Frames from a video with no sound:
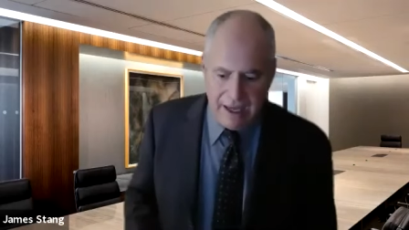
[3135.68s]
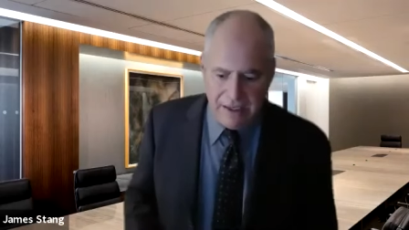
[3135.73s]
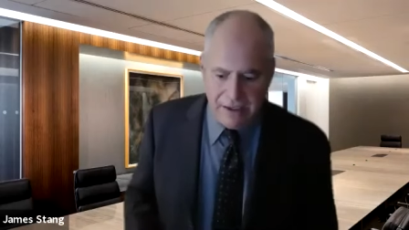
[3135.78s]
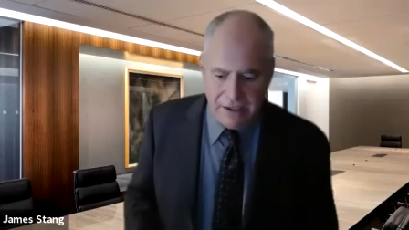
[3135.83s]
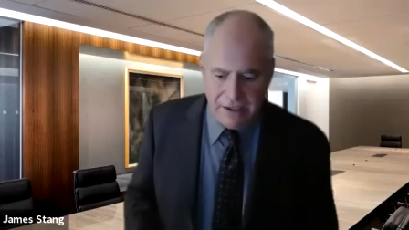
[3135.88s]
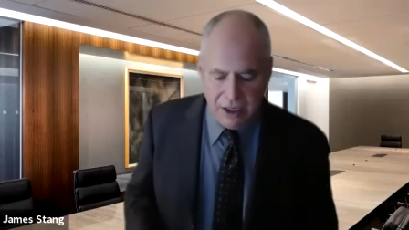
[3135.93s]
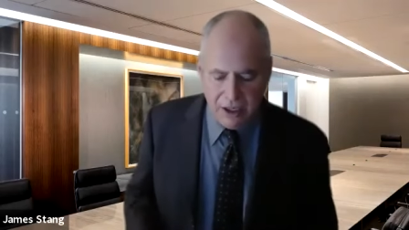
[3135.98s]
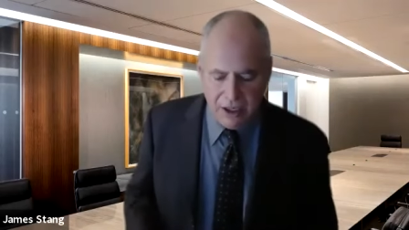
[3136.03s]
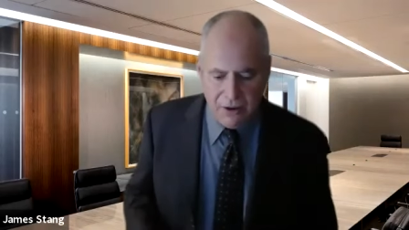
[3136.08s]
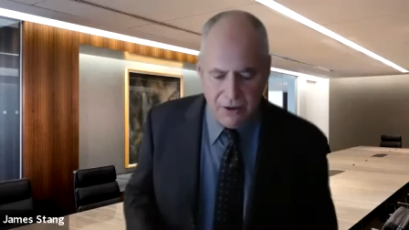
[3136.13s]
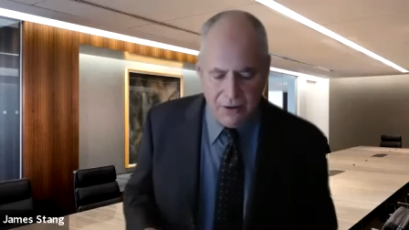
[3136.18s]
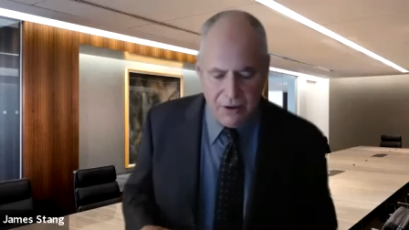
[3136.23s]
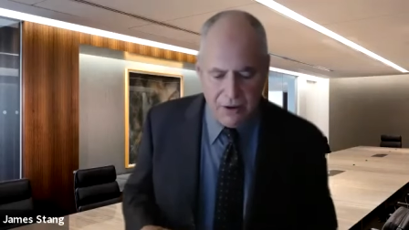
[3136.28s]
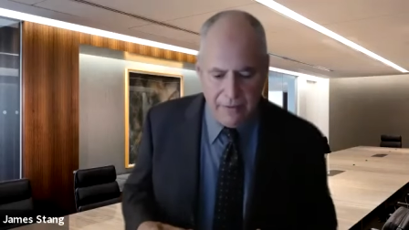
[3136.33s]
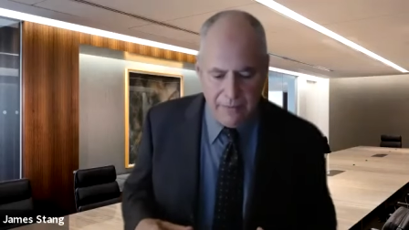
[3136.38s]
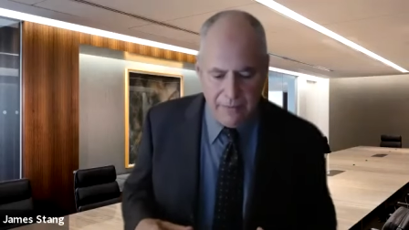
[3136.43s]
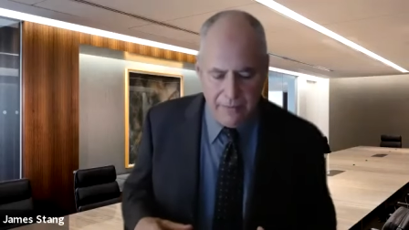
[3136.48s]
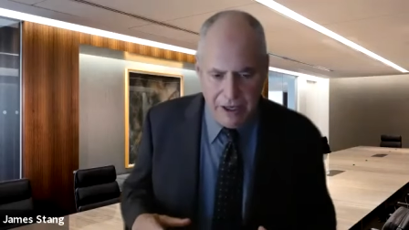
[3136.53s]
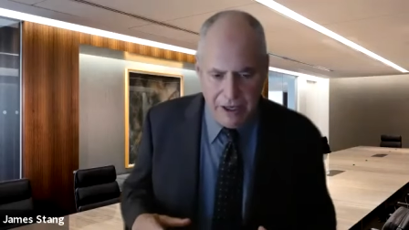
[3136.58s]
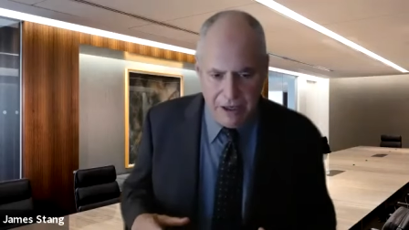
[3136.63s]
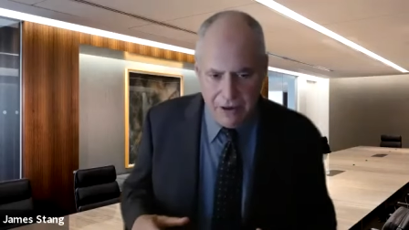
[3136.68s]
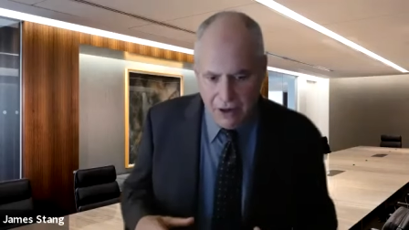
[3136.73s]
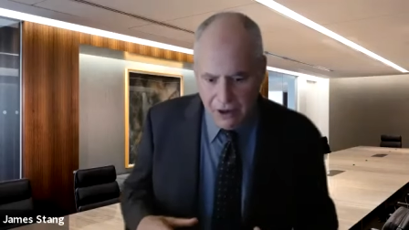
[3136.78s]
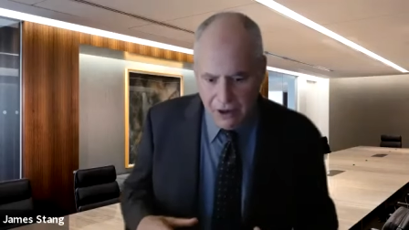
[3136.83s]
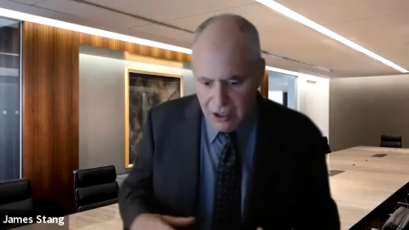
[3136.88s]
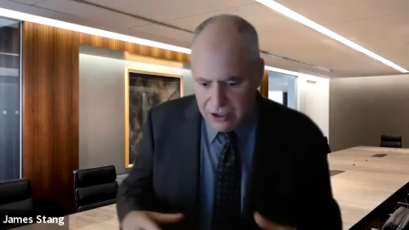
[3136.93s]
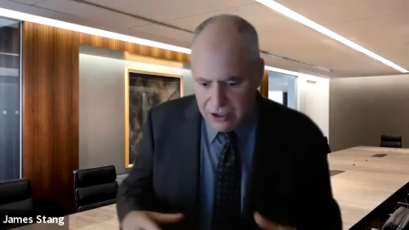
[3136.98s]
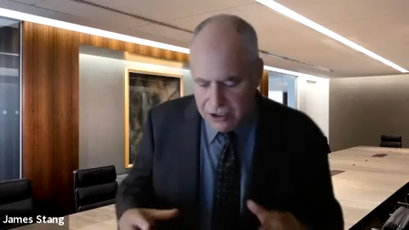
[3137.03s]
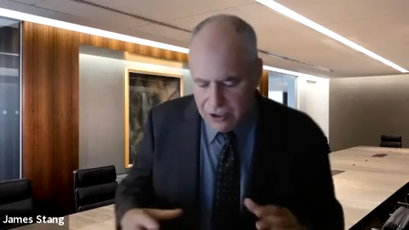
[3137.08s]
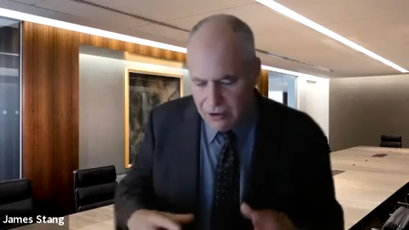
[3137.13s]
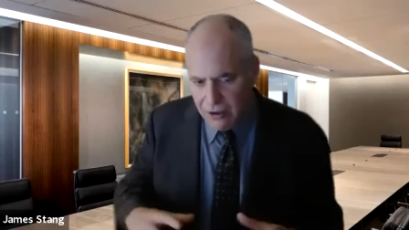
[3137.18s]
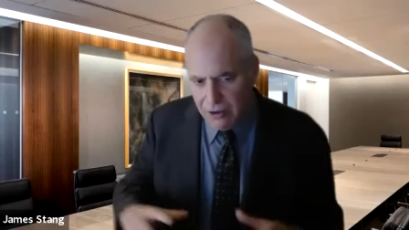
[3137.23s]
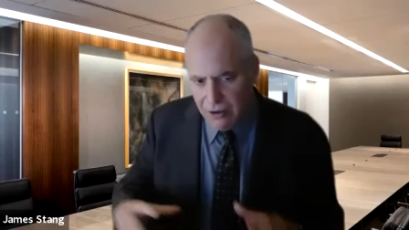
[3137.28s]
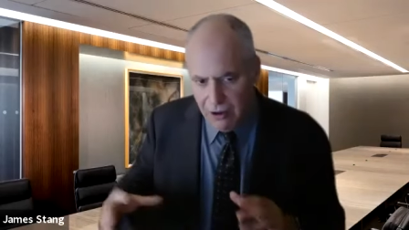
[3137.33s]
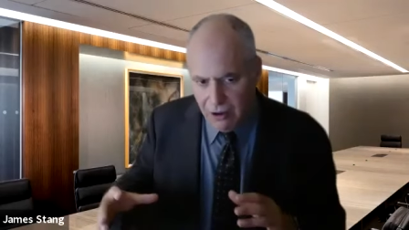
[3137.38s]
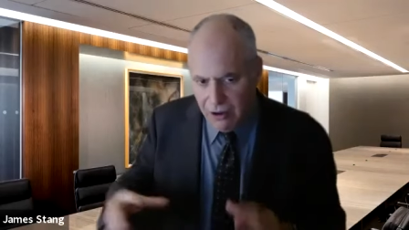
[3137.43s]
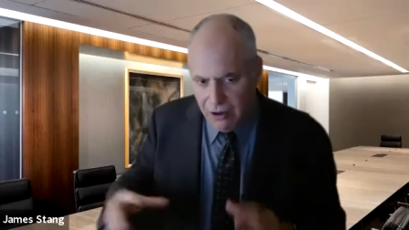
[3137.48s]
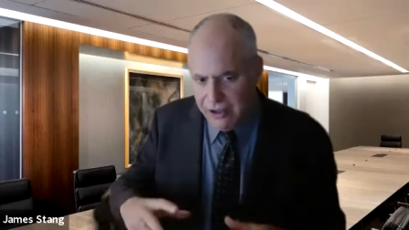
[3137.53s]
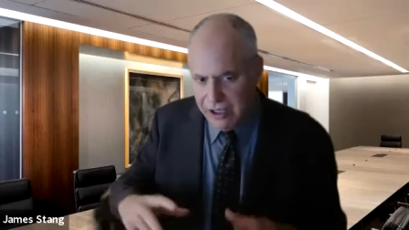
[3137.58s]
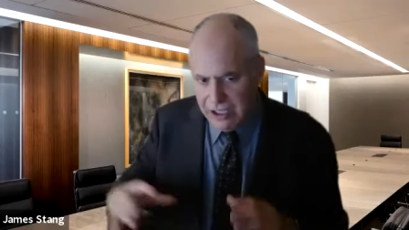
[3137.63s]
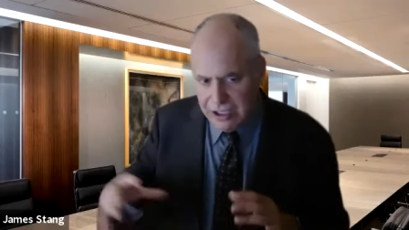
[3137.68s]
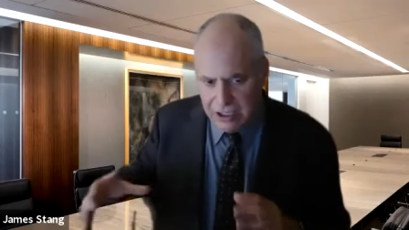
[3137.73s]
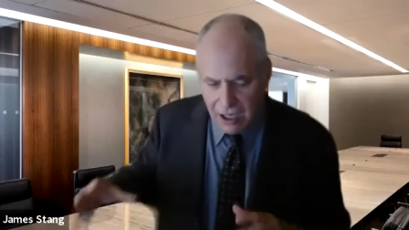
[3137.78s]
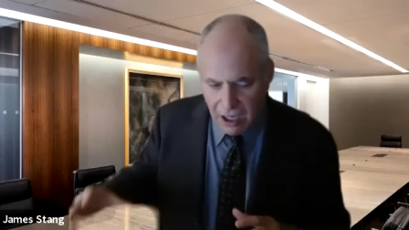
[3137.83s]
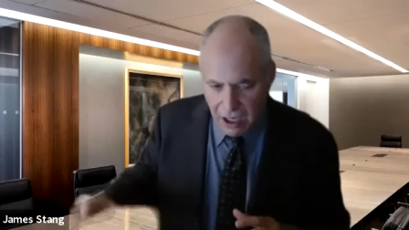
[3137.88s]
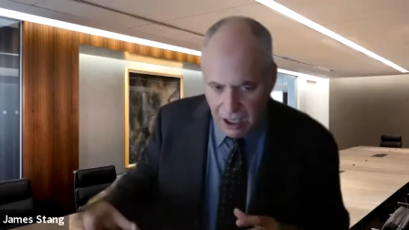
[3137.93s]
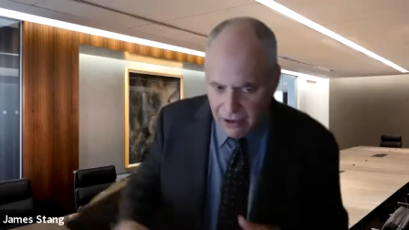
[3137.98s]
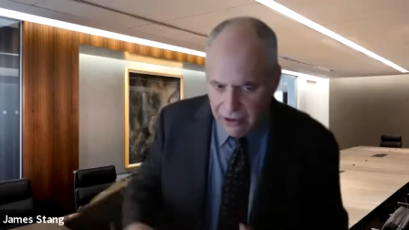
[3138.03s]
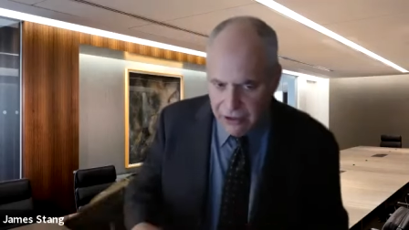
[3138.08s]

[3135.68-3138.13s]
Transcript: And so because there are all these